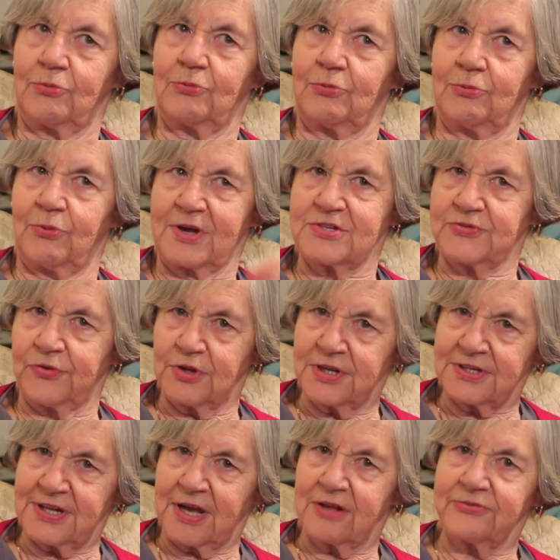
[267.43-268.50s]
West
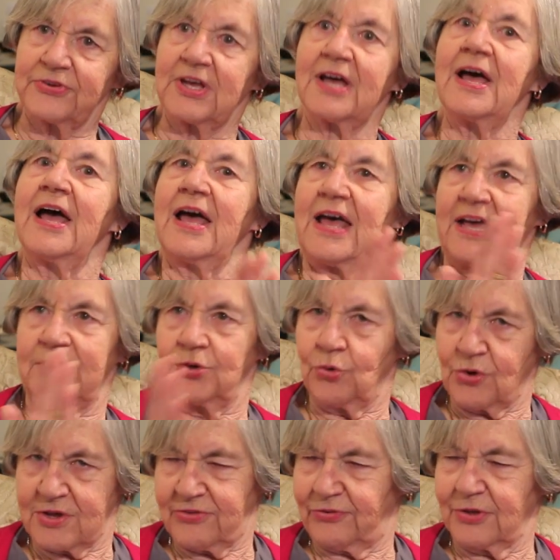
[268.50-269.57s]
Philadelphia and
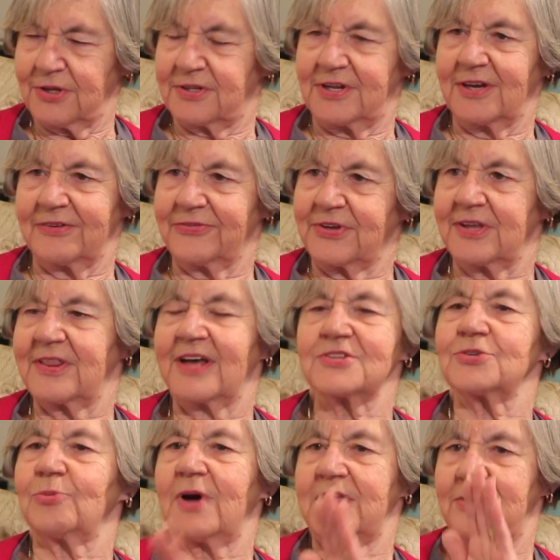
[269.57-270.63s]
North Philadelphia.
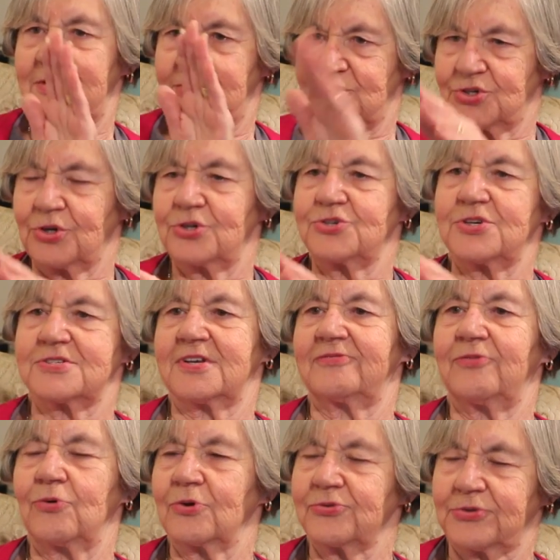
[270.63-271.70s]
That's why the churches
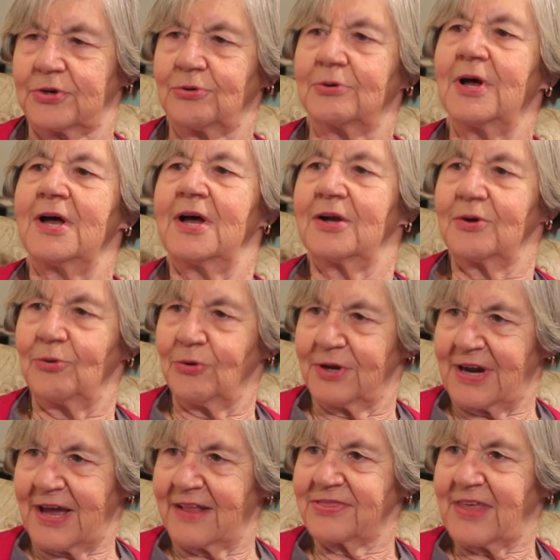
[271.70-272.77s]
have also
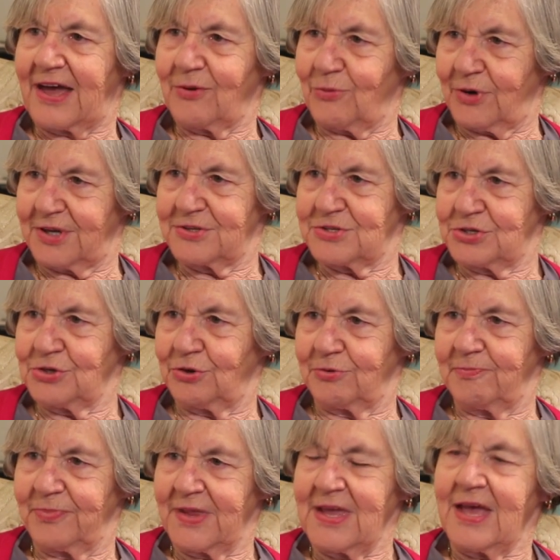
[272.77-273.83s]
gone out that way
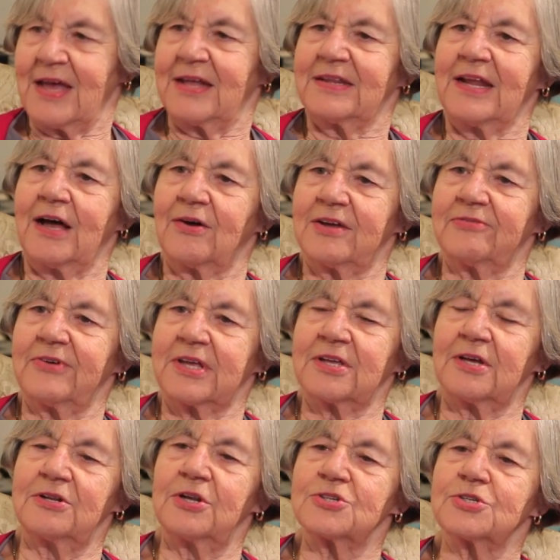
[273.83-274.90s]
too. Now,
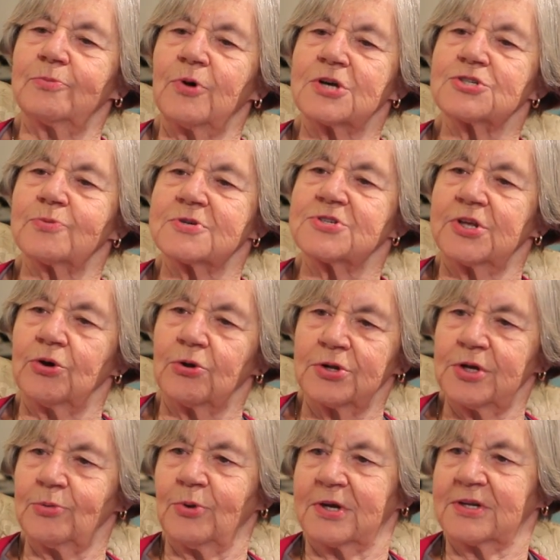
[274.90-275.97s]
Evangelismos was the
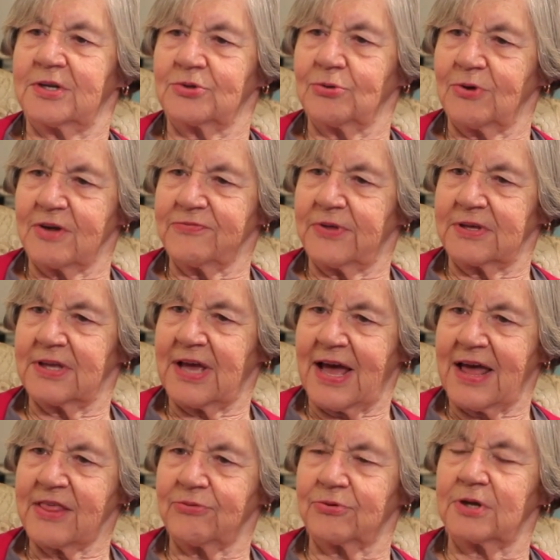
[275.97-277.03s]
only one at 12th and
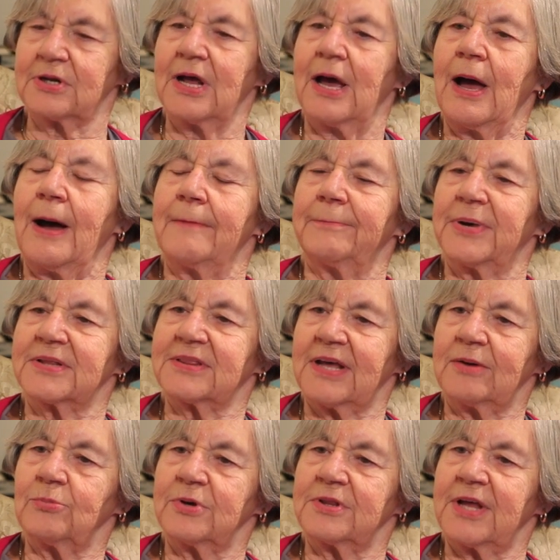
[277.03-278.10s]
Catherine, but
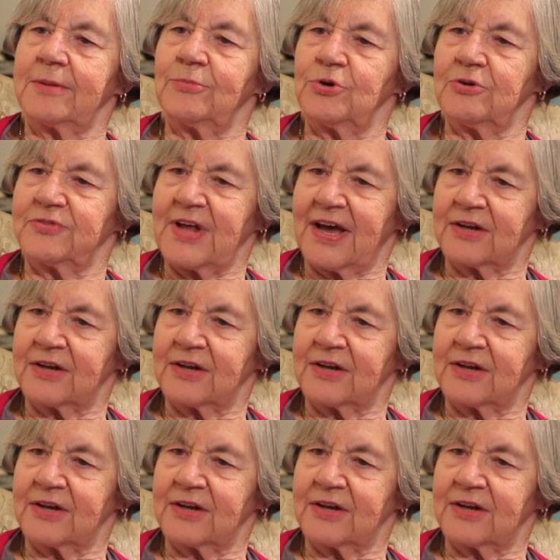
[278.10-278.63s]
then when they moved